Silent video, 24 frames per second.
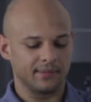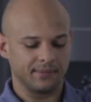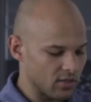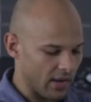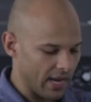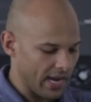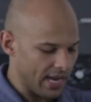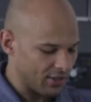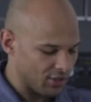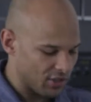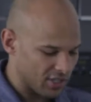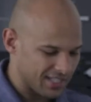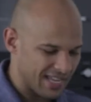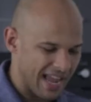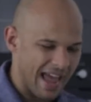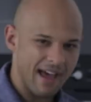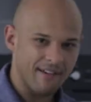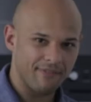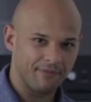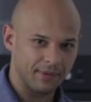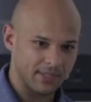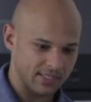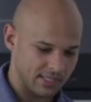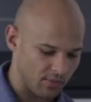So I add just
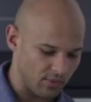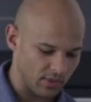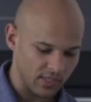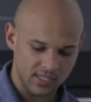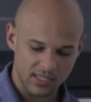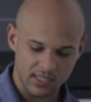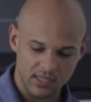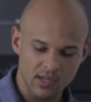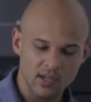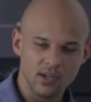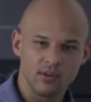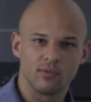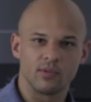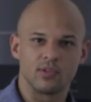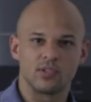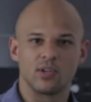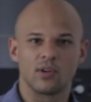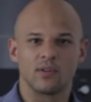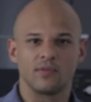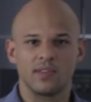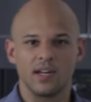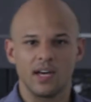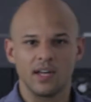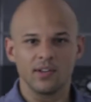half because I want to
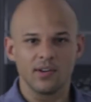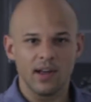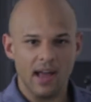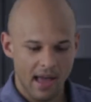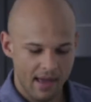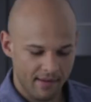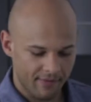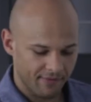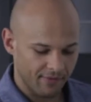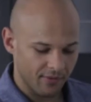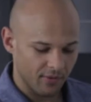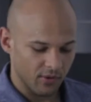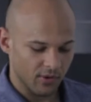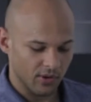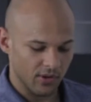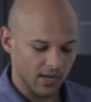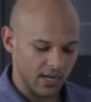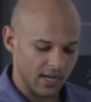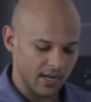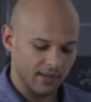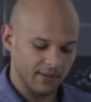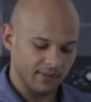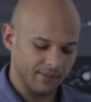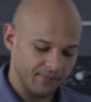reserve the other half
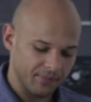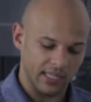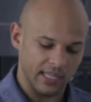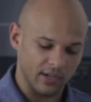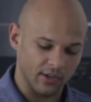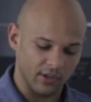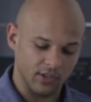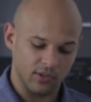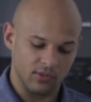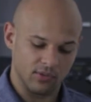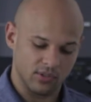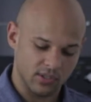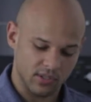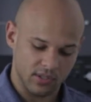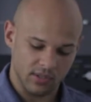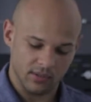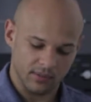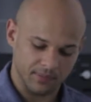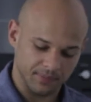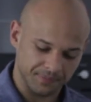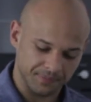for later use.